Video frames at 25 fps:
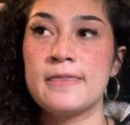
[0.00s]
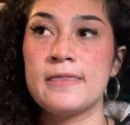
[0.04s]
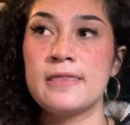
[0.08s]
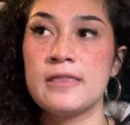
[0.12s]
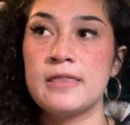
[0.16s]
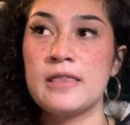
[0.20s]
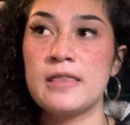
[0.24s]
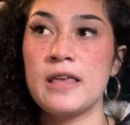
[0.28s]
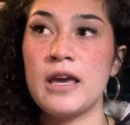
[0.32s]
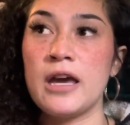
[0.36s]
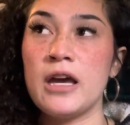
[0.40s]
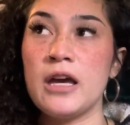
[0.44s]

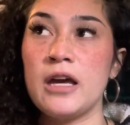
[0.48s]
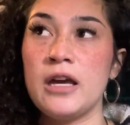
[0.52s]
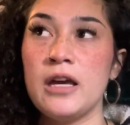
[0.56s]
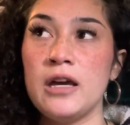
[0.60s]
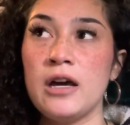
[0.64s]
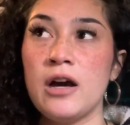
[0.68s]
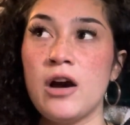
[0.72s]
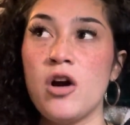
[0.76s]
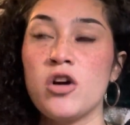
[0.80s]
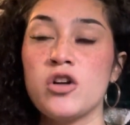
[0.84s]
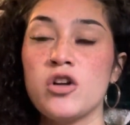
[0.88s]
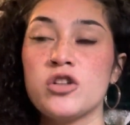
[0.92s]
they
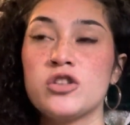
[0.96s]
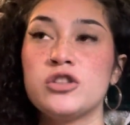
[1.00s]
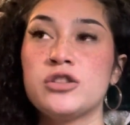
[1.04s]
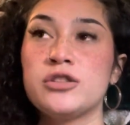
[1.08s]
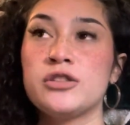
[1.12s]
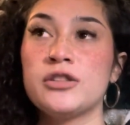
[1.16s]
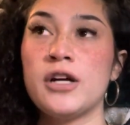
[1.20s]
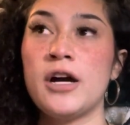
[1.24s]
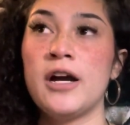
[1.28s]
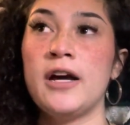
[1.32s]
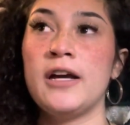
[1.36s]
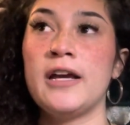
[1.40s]
are
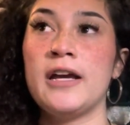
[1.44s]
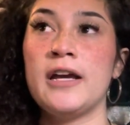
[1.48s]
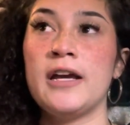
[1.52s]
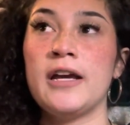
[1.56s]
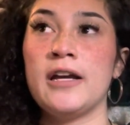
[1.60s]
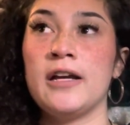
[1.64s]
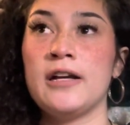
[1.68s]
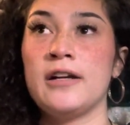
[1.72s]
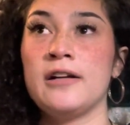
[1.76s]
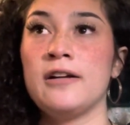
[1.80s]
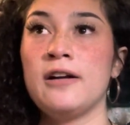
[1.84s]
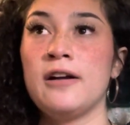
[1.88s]

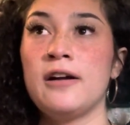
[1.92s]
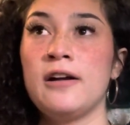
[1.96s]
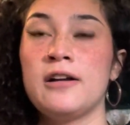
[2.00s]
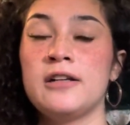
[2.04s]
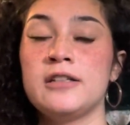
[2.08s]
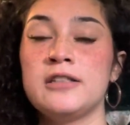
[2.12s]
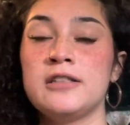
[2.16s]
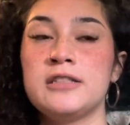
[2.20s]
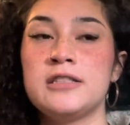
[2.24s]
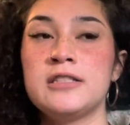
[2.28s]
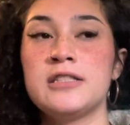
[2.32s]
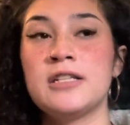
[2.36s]
trying
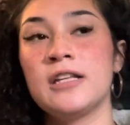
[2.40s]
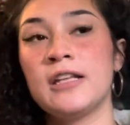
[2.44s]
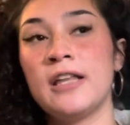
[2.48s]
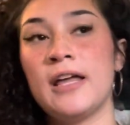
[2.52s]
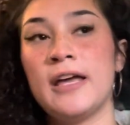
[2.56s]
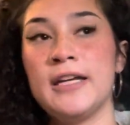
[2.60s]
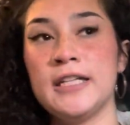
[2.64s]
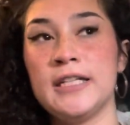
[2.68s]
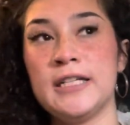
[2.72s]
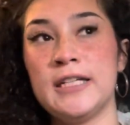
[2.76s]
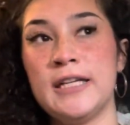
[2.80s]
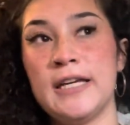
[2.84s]
to
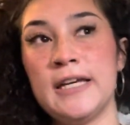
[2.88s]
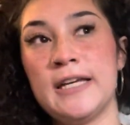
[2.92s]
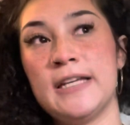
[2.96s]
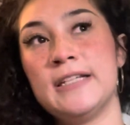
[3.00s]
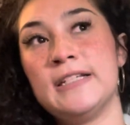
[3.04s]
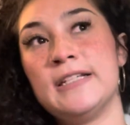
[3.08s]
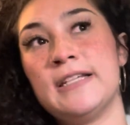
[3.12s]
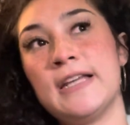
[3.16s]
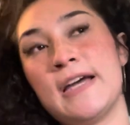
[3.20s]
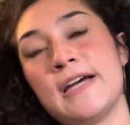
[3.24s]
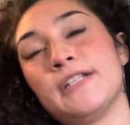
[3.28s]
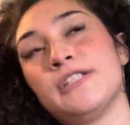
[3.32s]
like
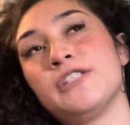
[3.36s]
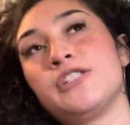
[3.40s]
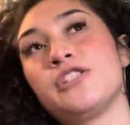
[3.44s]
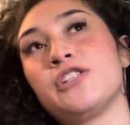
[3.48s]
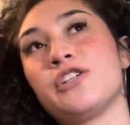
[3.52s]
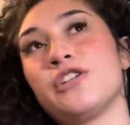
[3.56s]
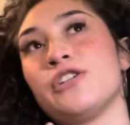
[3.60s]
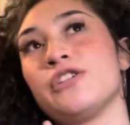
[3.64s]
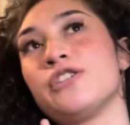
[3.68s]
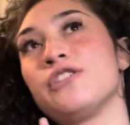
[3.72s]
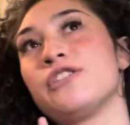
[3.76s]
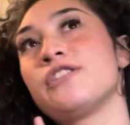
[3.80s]
get
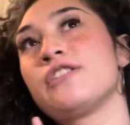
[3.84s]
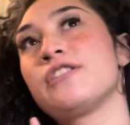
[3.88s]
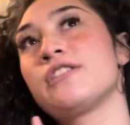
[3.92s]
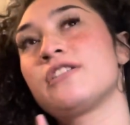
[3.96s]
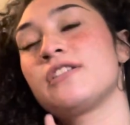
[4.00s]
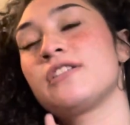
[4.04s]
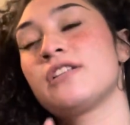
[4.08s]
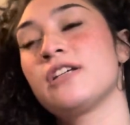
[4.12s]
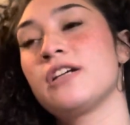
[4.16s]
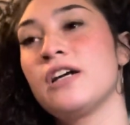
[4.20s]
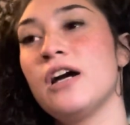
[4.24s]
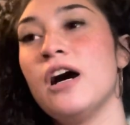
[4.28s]
dancers
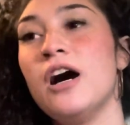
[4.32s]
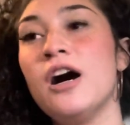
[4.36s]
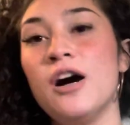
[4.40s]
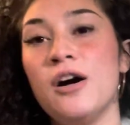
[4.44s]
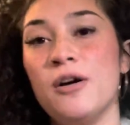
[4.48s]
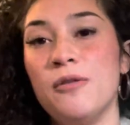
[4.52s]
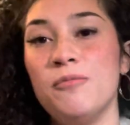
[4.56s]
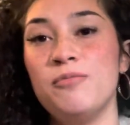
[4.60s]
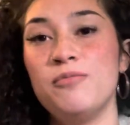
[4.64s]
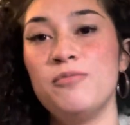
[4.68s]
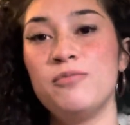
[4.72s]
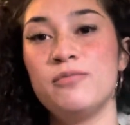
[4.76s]
to
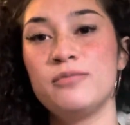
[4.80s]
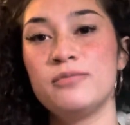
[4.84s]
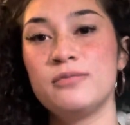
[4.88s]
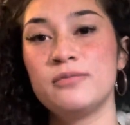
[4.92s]
come.